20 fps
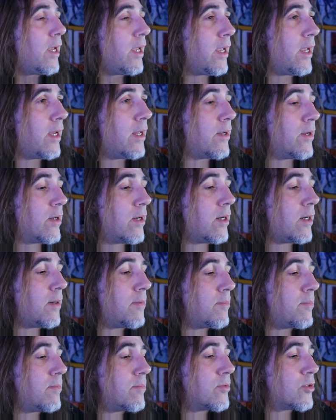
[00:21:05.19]
And
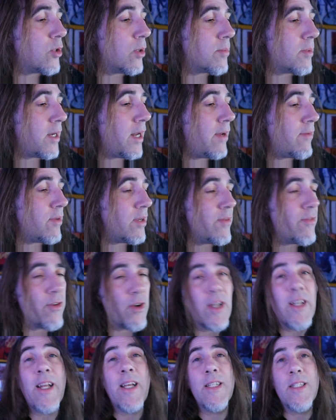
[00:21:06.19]
um, so I'm going to have a
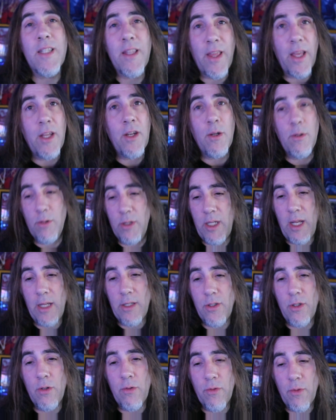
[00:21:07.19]
very nice Thanos
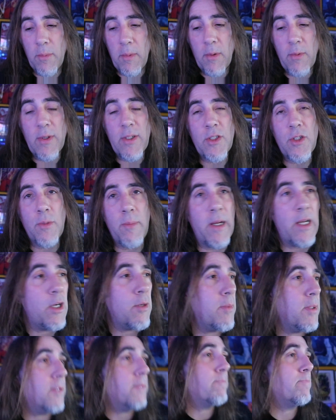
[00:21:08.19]
tattoo from my wrist to my
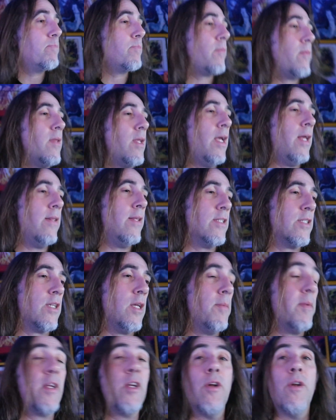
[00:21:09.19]
elbow. and this is
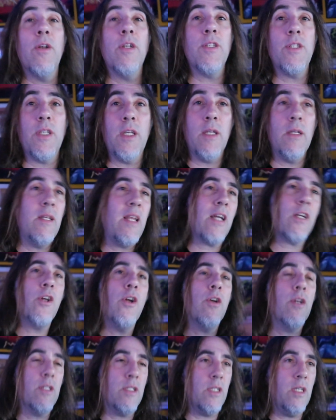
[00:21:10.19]
going to be courtesy, not
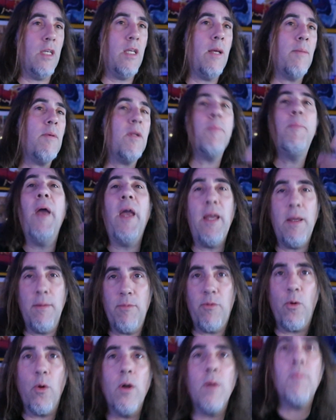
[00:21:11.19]
courtesy, I'm going to pay
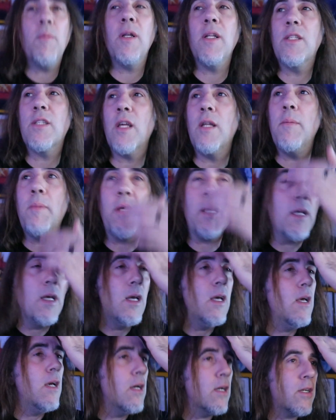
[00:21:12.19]
him for it, but it's going to be
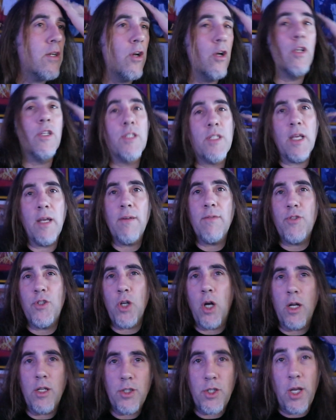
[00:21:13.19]
courtesy of
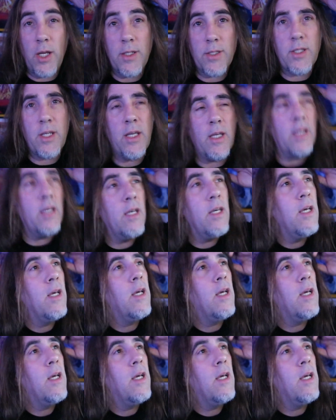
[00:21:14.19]
John Jansky.